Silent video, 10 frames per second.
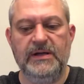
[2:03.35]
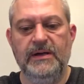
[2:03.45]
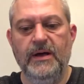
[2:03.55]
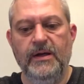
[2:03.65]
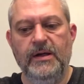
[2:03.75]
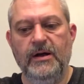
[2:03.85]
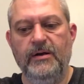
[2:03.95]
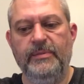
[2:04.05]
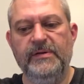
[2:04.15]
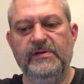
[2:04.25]
You get a
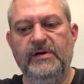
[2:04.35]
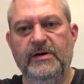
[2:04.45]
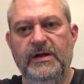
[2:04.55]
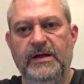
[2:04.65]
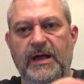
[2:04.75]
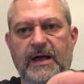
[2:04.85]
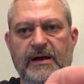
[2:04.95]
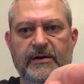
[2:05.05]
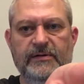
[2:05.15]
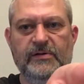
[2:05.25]
little piece of turkey and
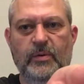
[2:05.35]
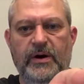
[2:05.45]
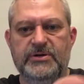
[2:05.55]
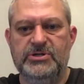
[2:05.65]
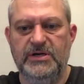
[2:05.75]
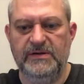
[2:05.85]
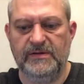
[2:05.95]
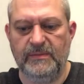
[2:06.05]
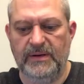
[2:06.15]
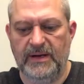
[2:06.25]
a little square of cheese
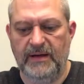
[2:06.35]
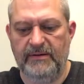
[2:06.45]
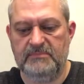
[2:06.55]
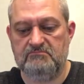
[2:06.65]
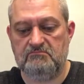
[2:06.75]
in the middle of it.